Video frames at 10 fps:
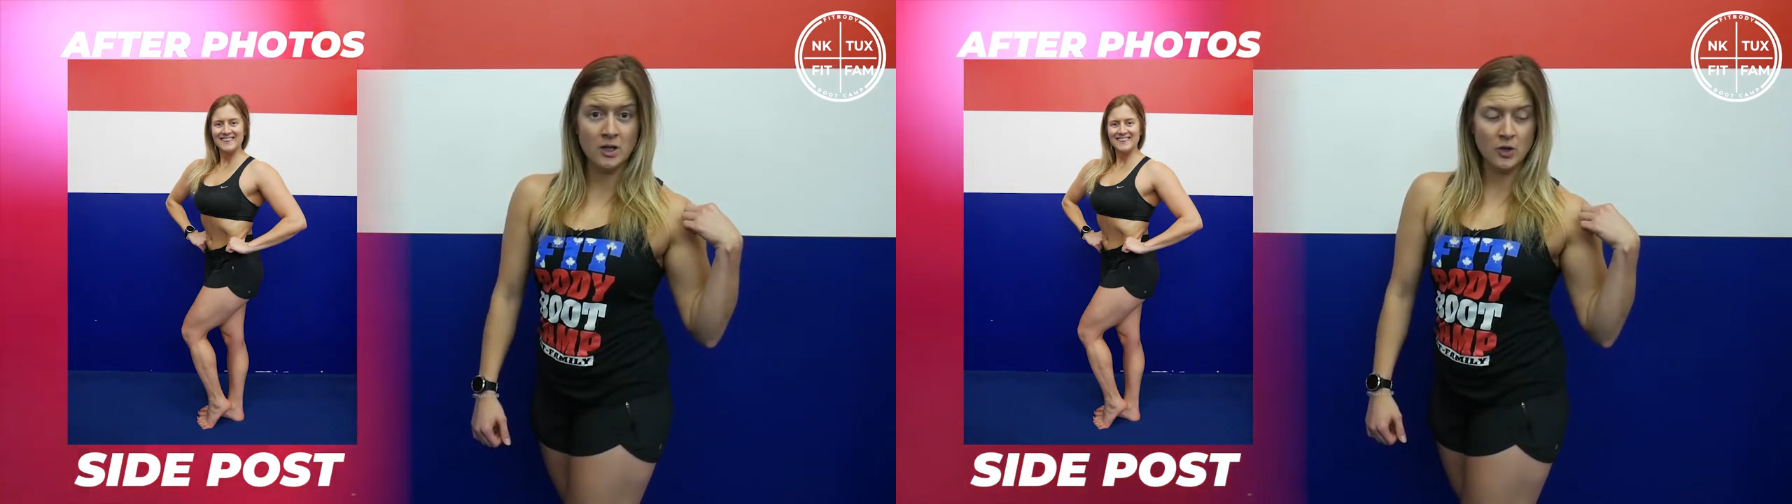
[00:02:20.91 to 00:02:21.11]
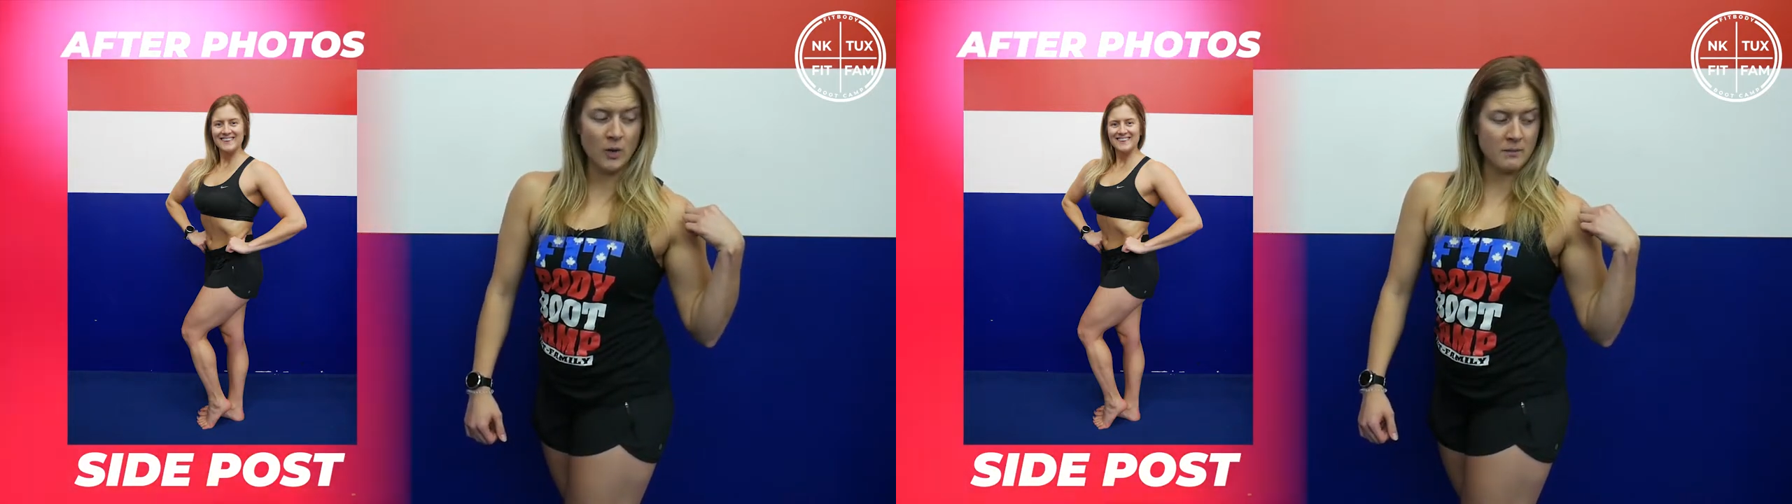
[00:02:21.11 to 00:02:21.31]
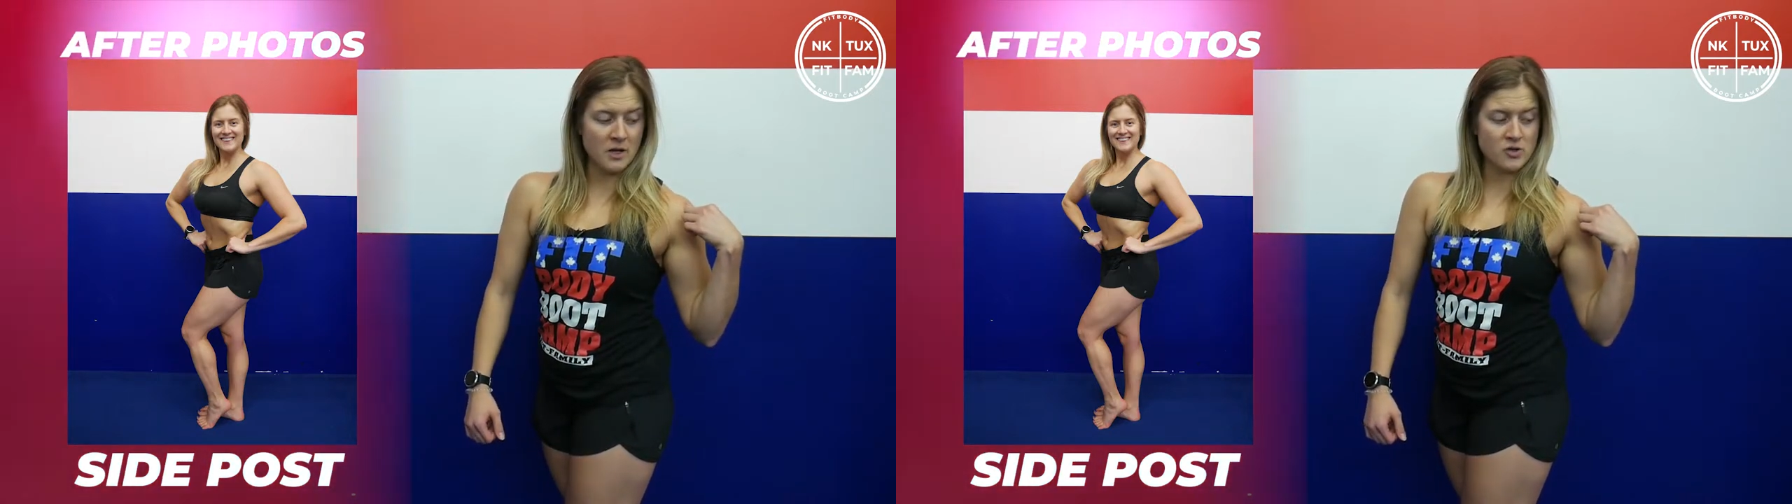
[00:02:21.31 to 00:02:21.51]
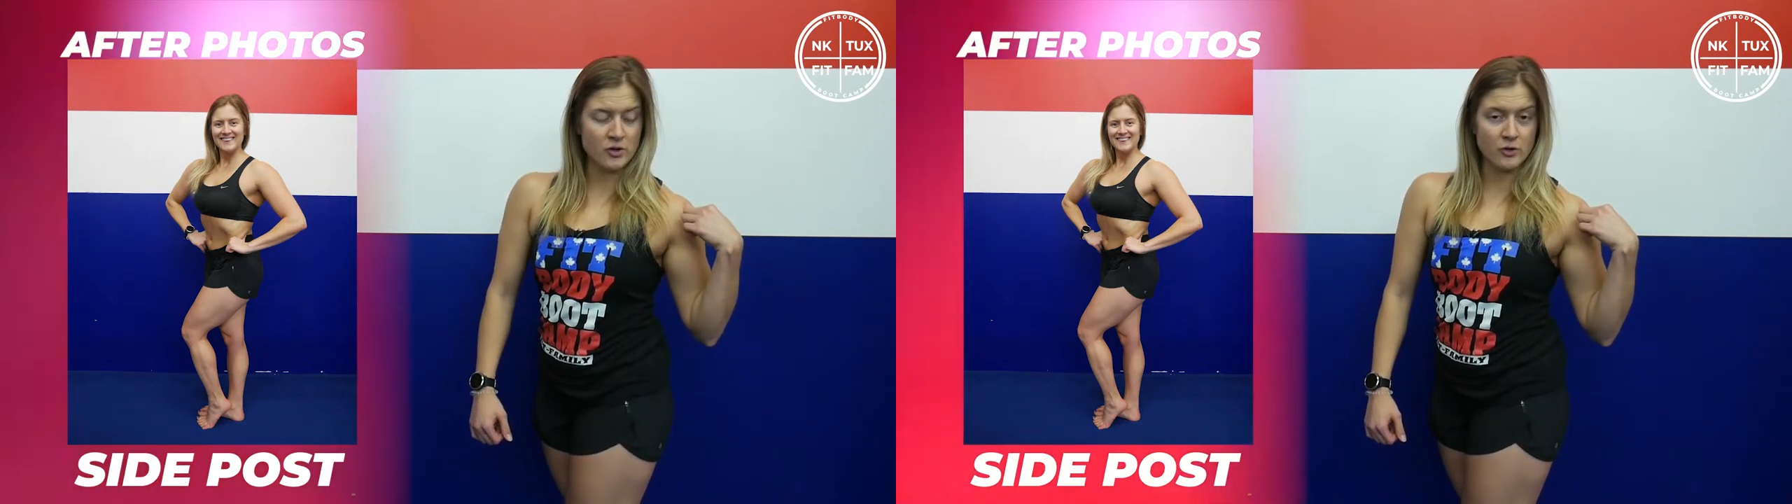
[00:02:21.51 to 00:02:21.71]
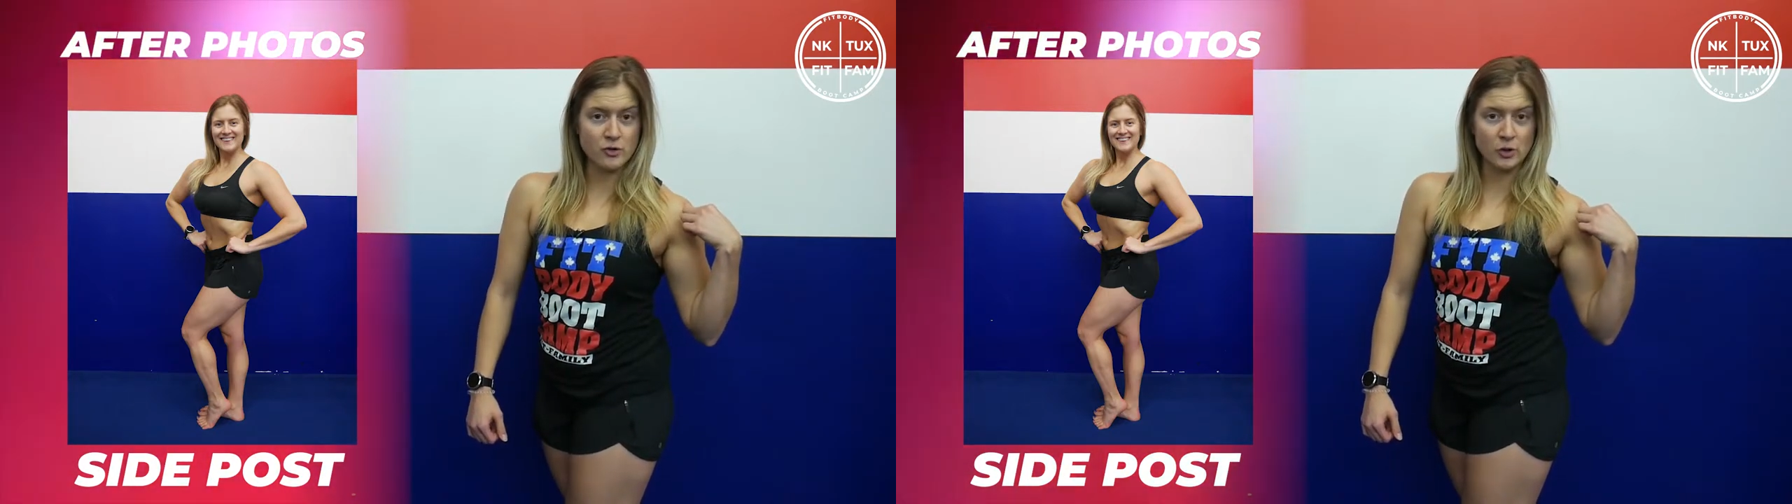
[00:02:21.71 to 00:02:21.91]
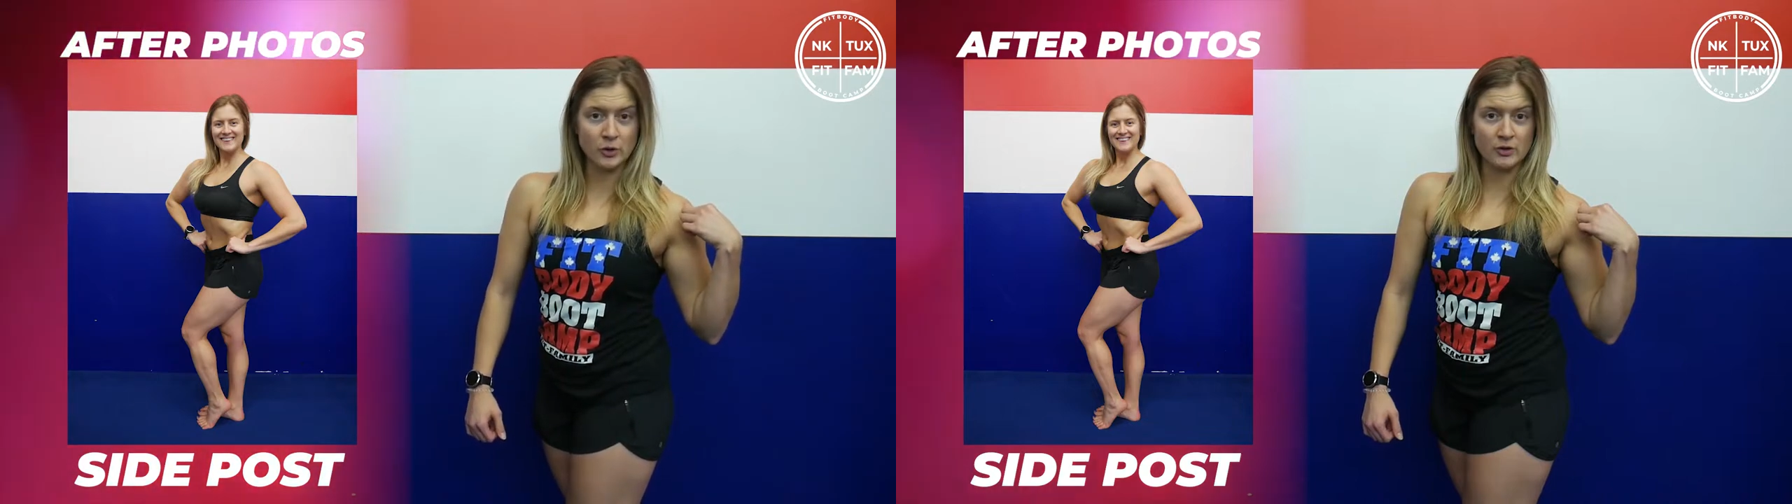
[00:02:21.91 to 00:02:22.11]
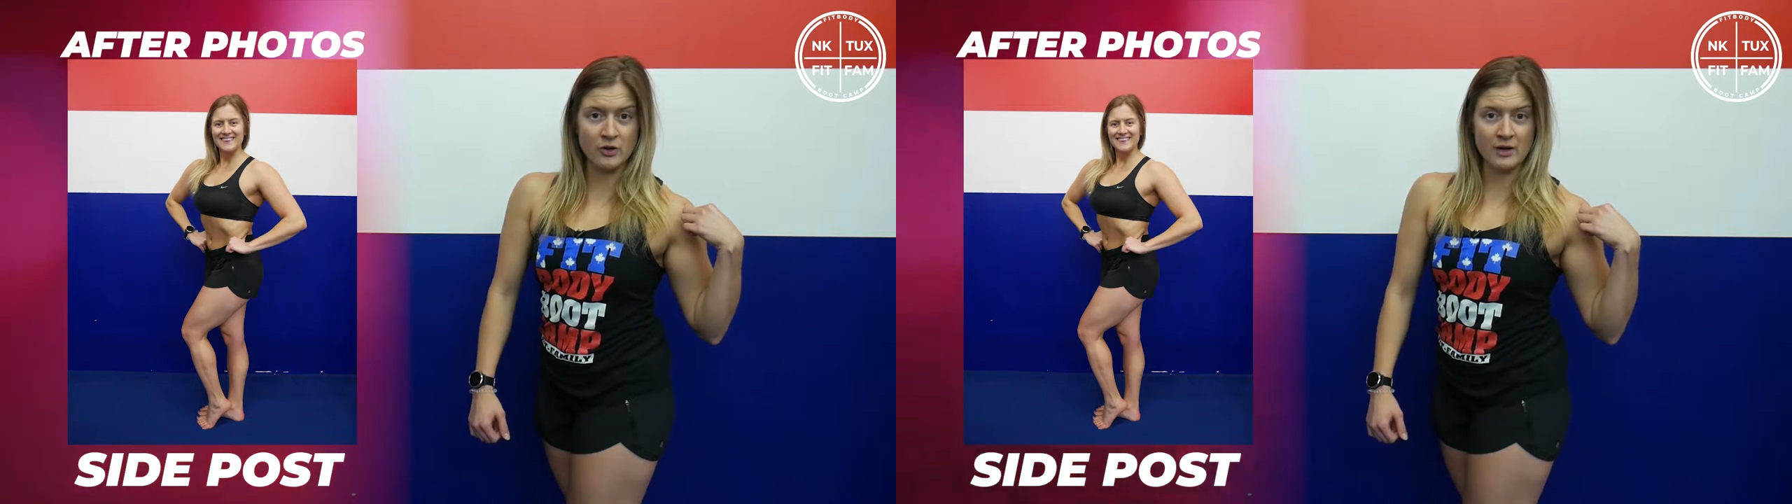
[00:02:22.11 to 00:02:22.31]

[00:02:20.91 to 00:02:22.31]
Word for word: You wanna make sure those shoulders